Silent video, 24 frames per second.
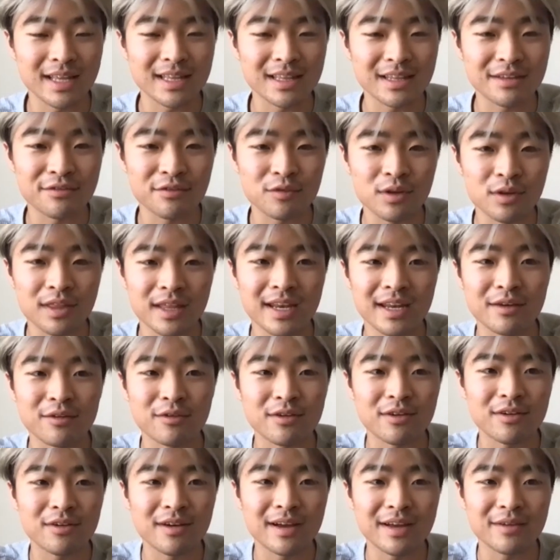live with any
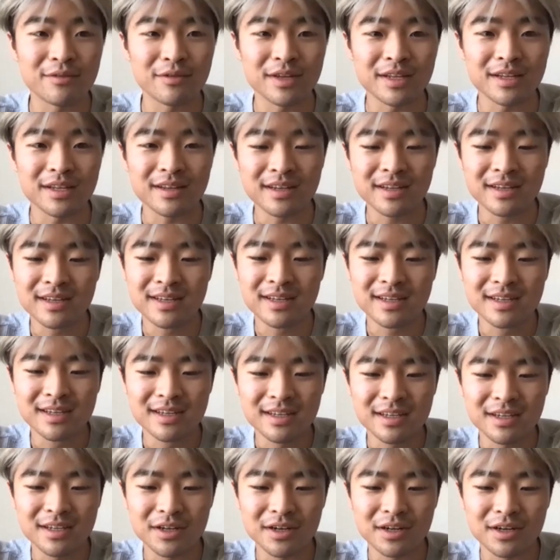regret when,
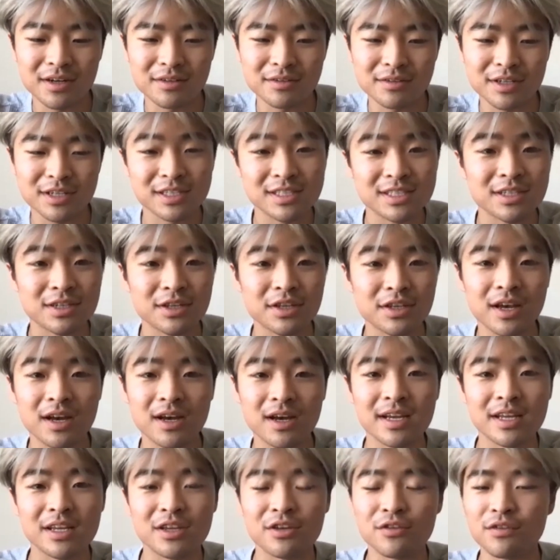you know, you're still
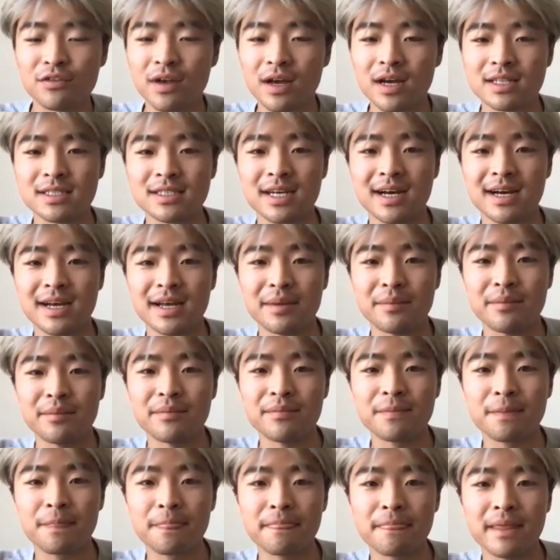young and you've got time?
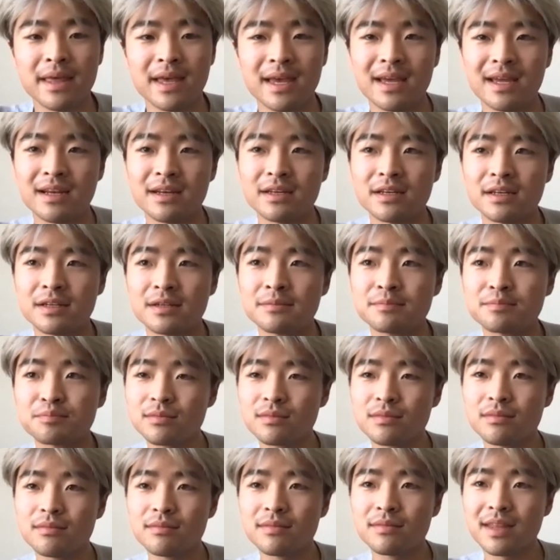And
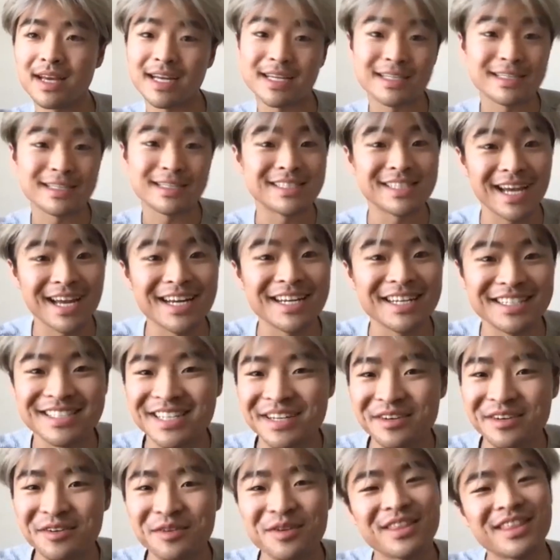I decided to
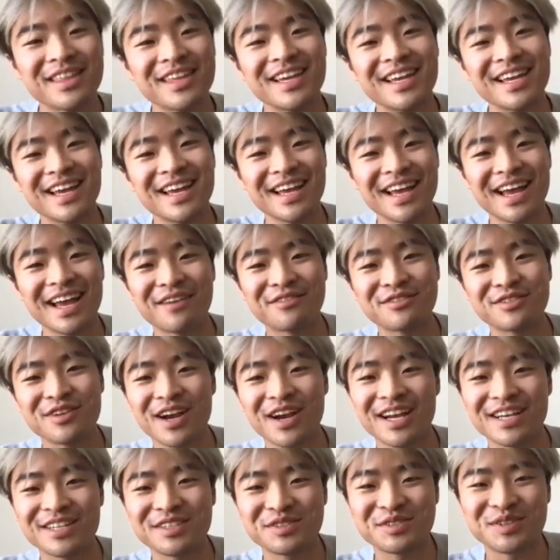stick with it after
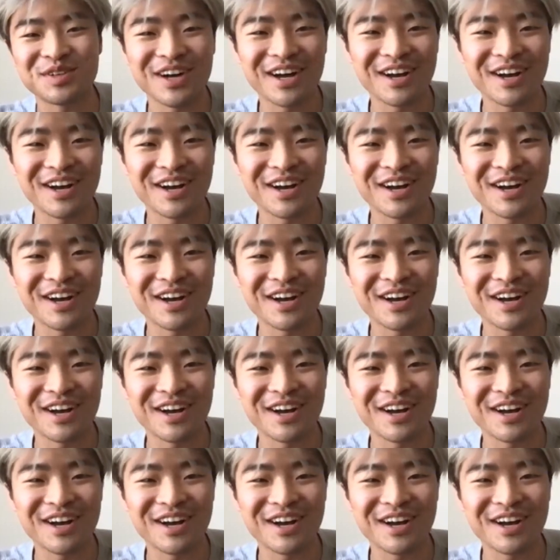high school,